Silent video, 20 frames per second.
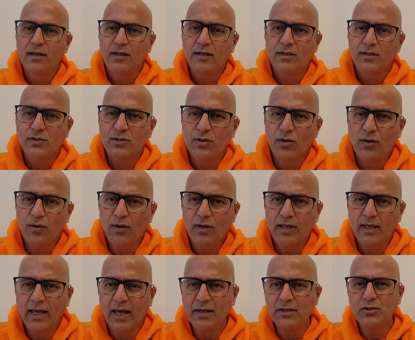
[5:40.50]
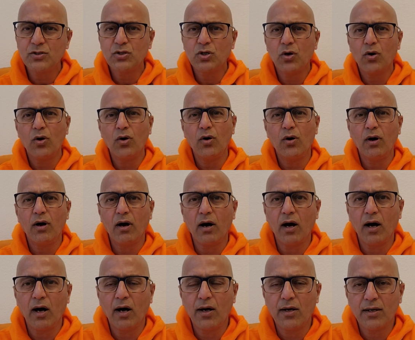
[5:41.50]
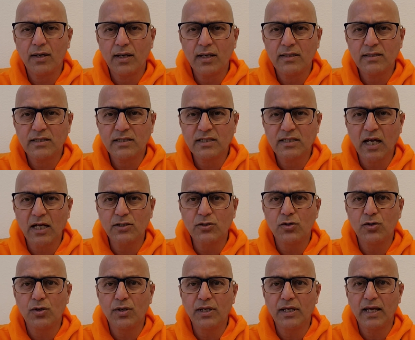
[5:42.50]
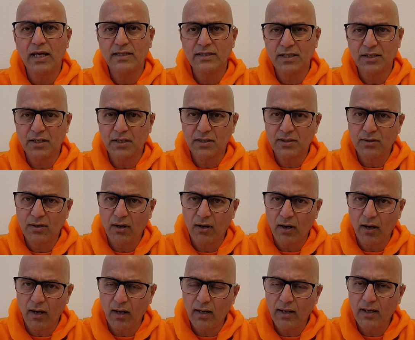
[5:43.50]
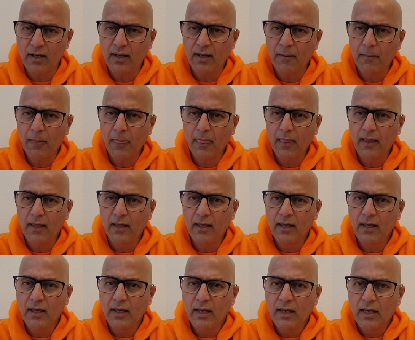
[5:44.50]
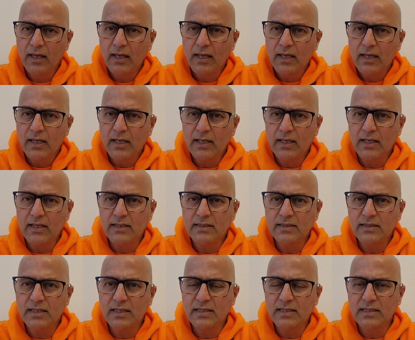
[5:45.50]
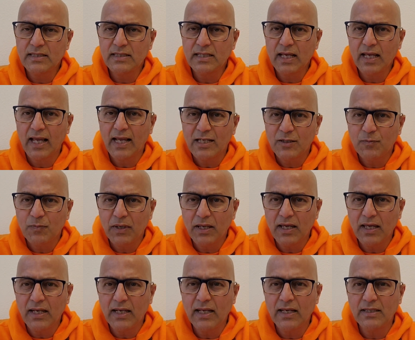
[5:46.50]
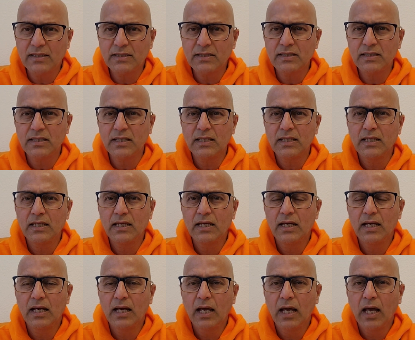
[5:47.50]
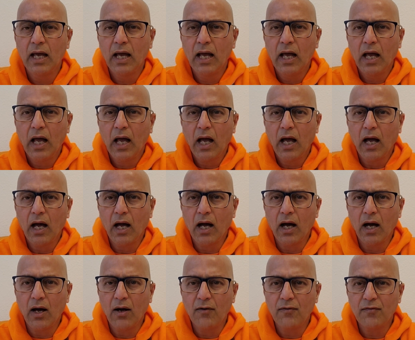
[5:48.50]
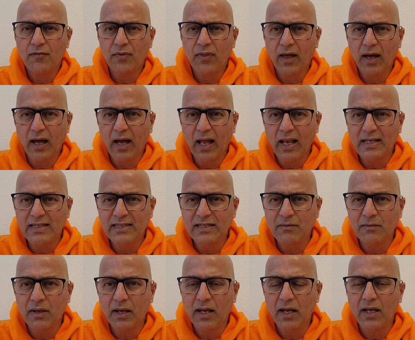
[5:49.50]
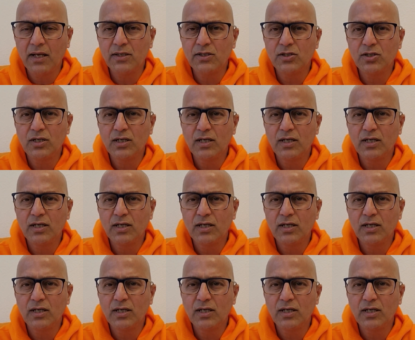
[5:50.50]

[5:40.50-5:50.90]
So Kensho, or Satori as it is called, is this experience of the ultimate